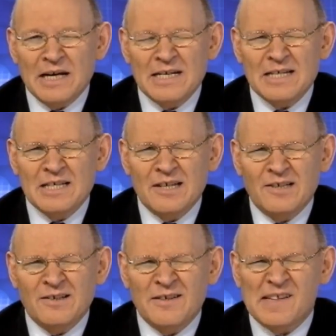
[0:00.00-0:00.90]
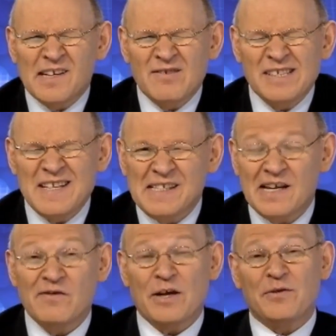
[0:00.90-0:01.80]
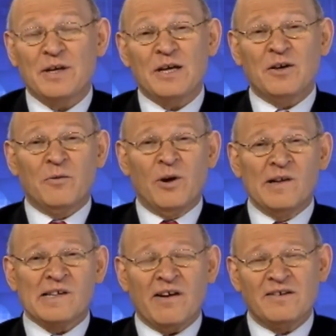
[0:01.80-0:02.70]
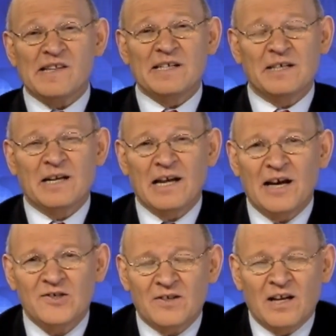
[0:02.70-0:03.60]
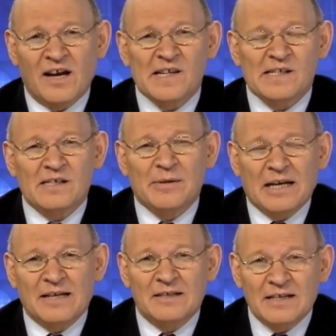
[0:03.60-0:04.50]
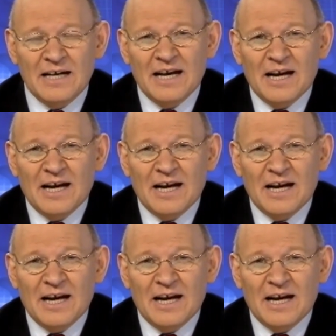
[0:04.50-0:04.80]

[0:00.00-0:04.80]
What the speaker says: 1977, I think it was, going to see The Clash at the Lyceum in London.